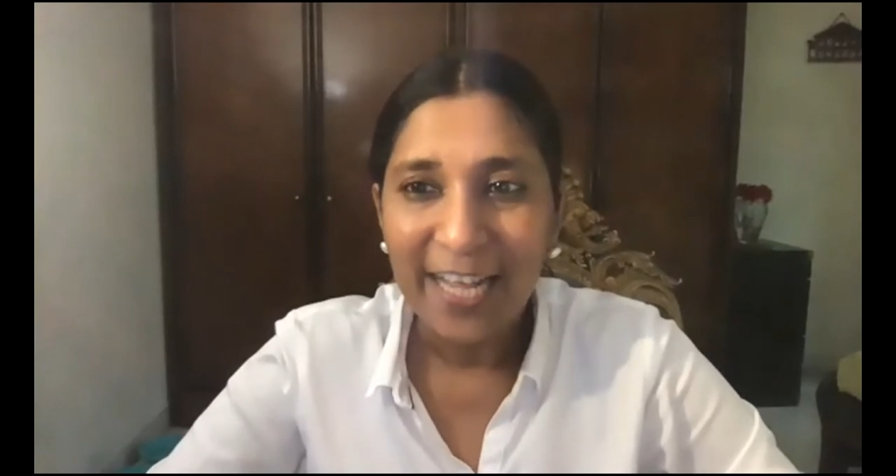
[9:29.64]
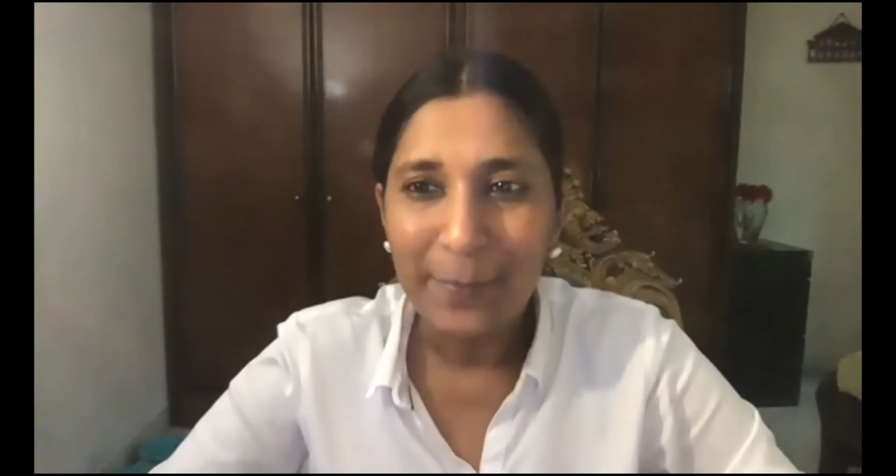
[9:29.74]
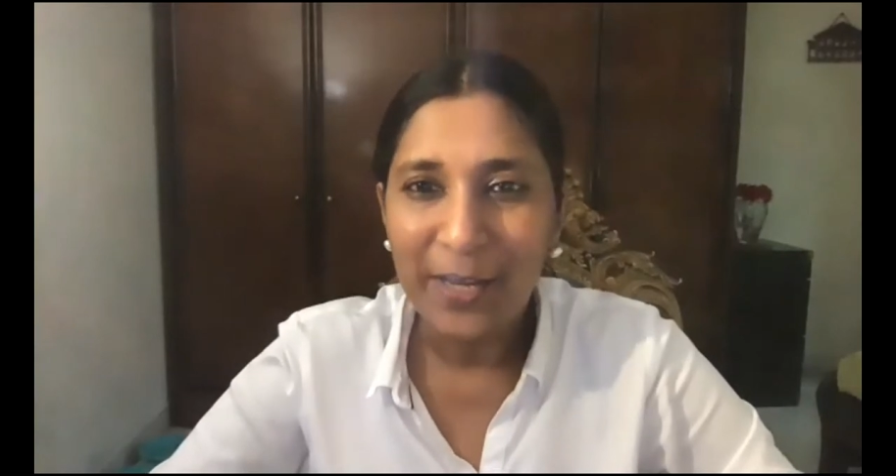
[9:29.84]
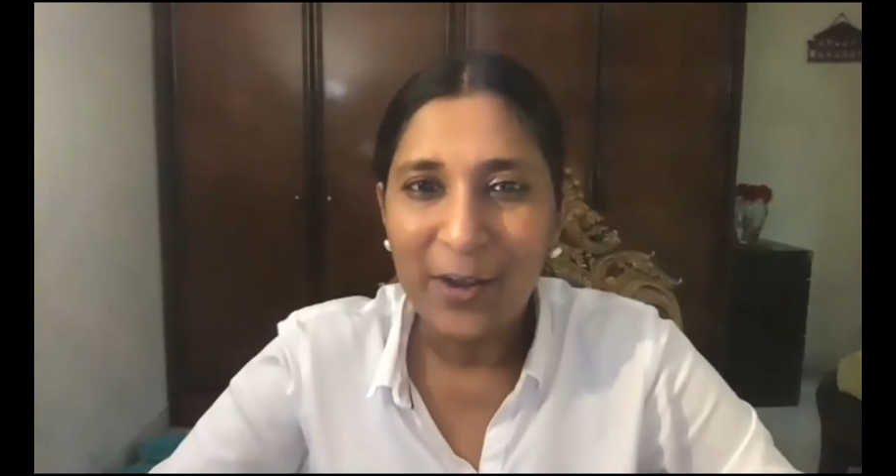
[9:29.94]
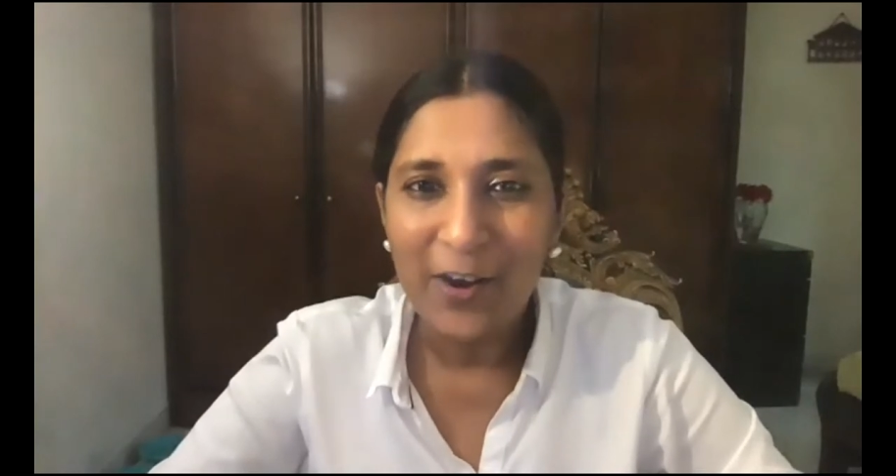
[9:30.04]

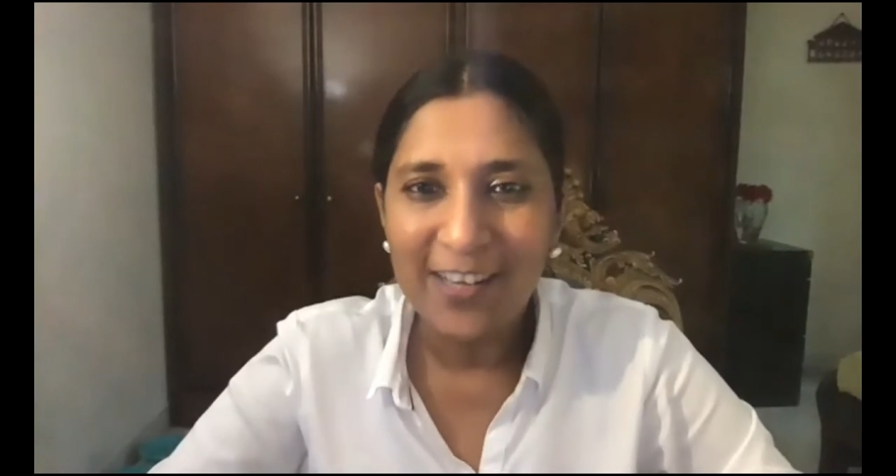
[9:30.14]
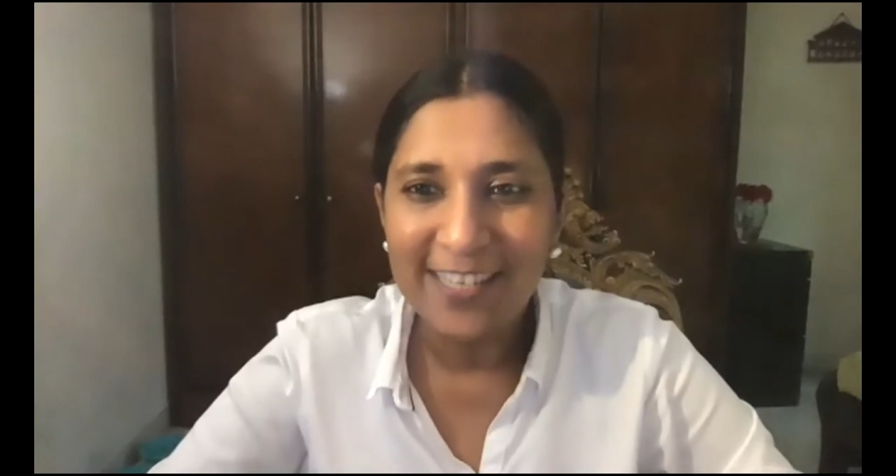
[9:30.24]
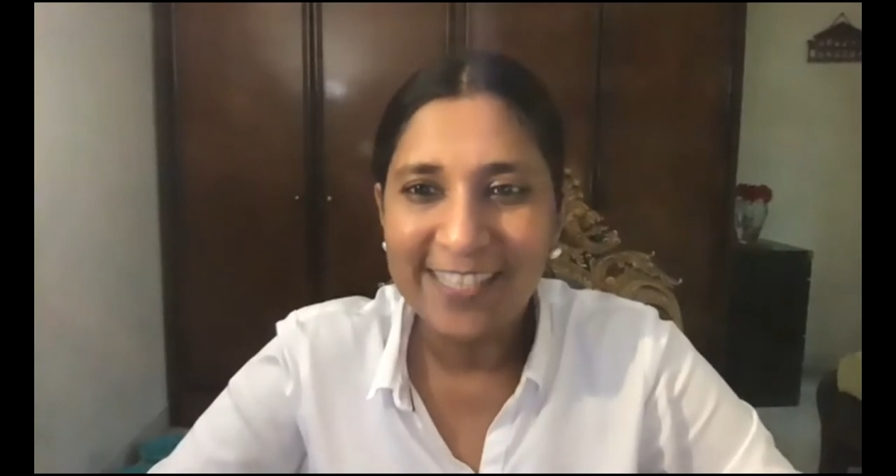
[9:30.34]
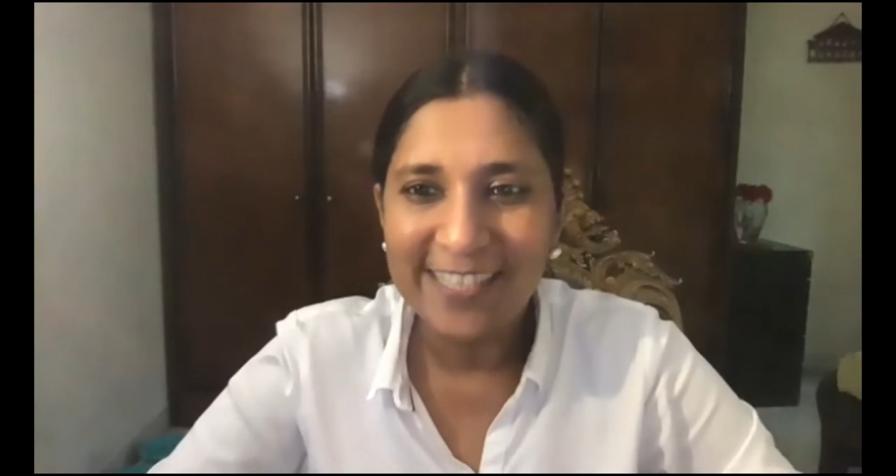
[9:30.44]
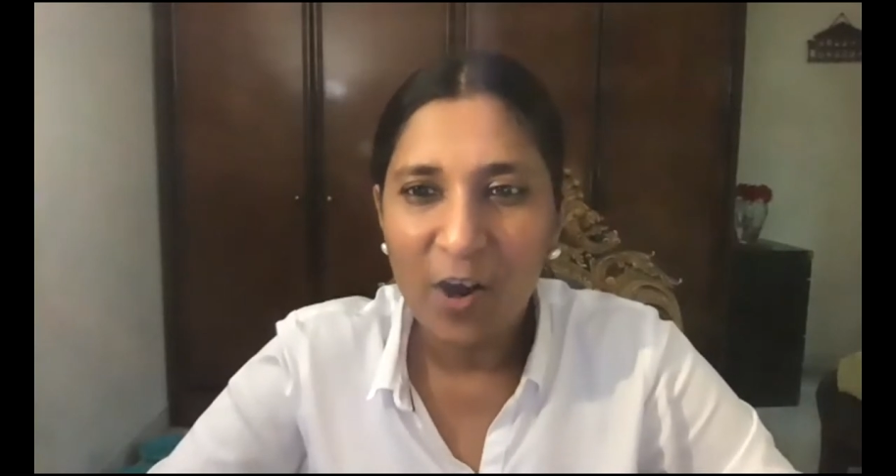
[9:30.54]

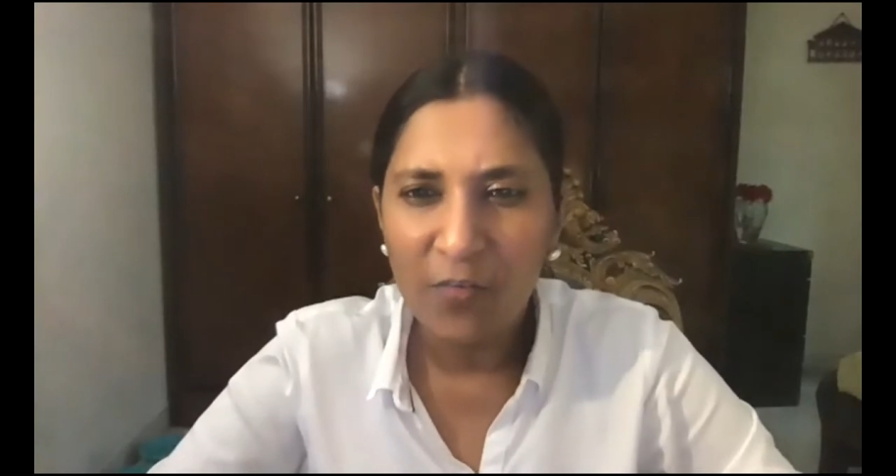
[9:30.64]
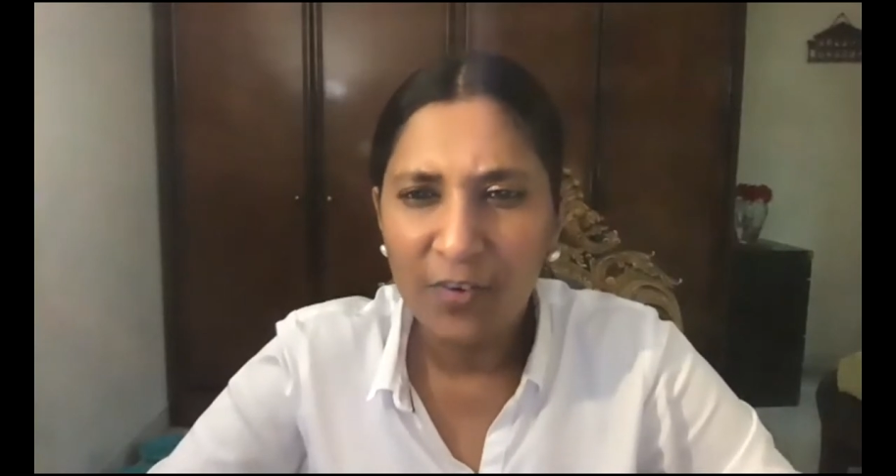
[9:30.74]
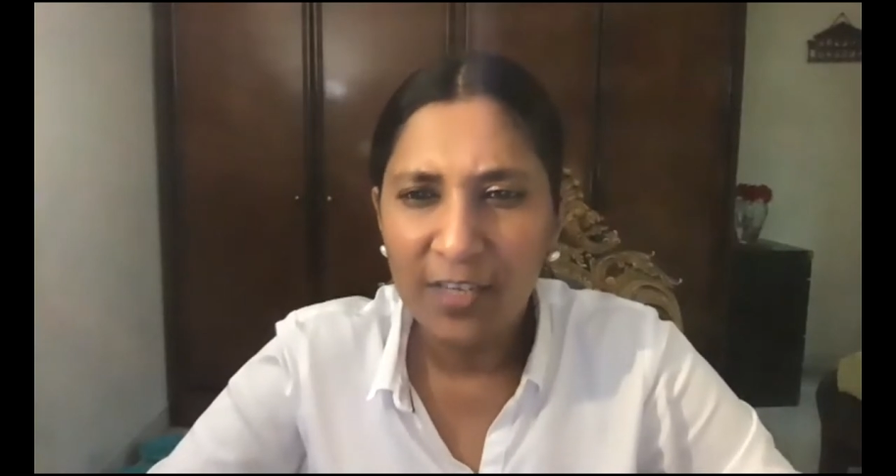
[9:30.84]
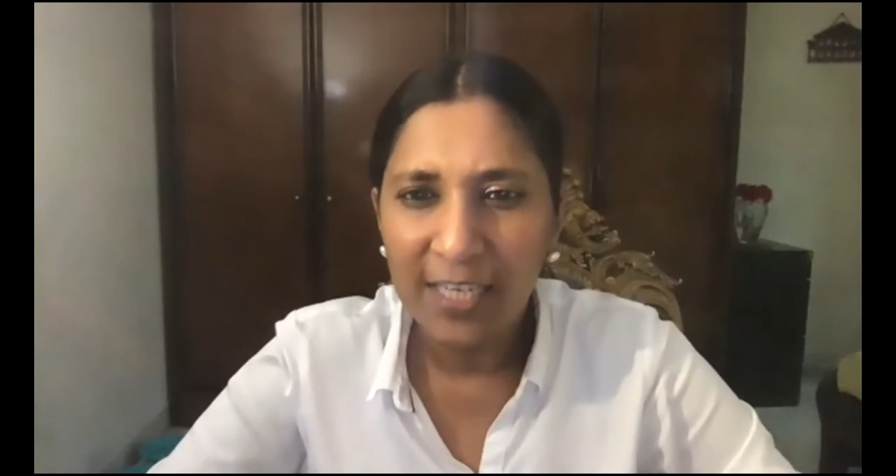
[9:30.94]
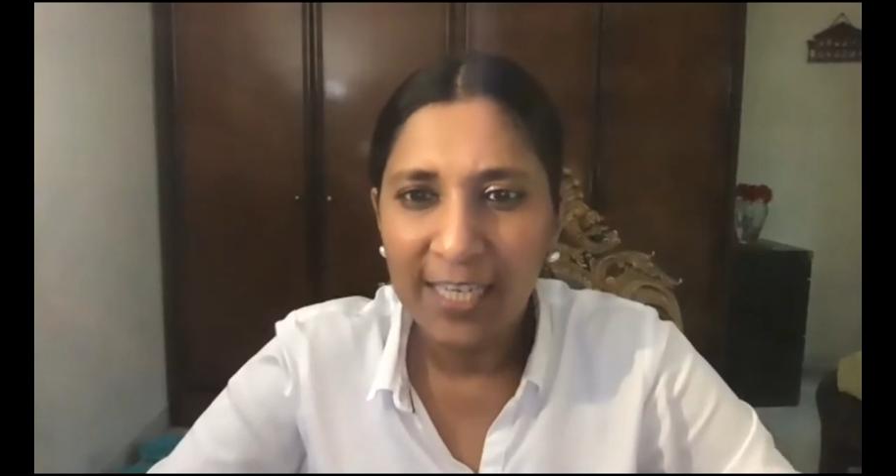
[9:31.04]
because
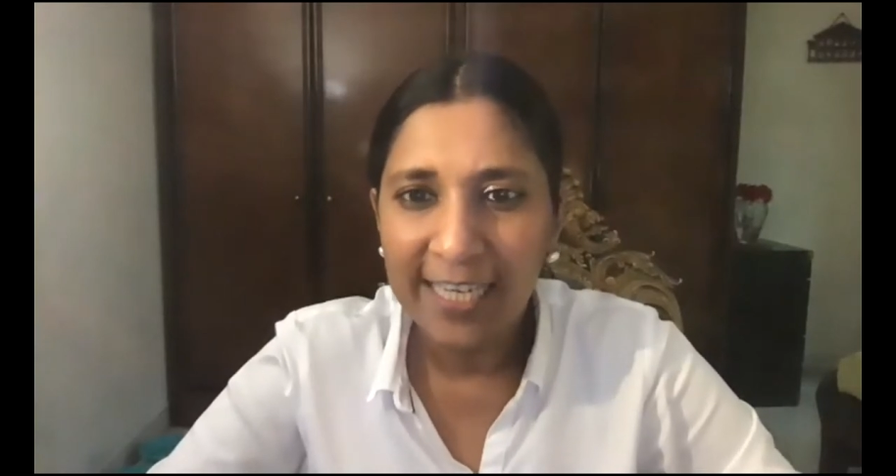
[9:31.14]
often